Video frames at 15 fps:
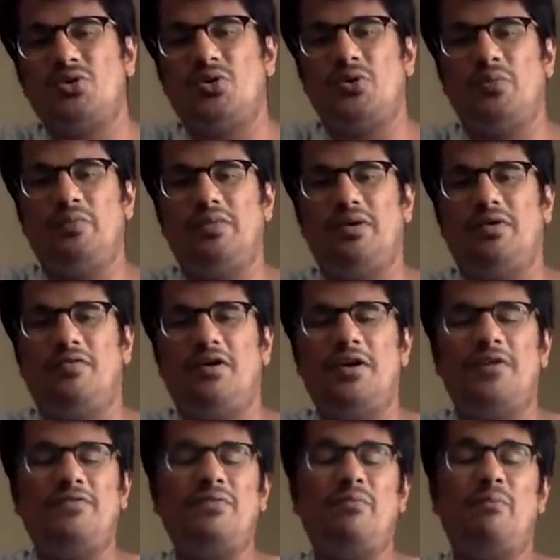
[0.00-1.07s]
So
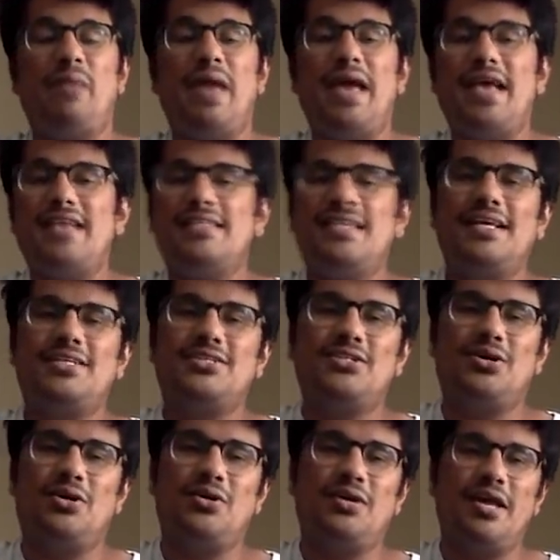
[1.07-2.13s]
one of the
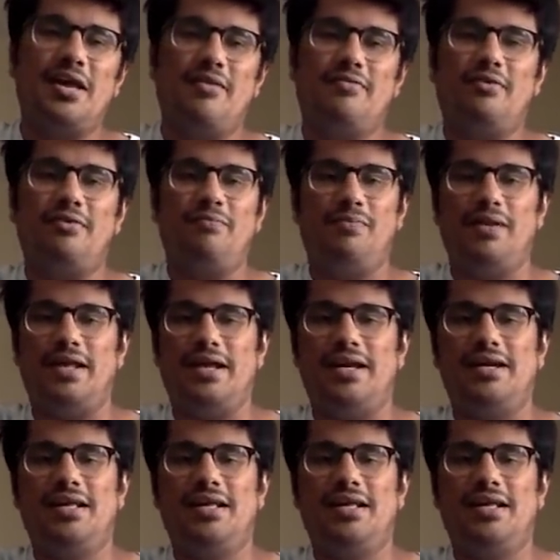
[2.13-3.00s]
basic song ever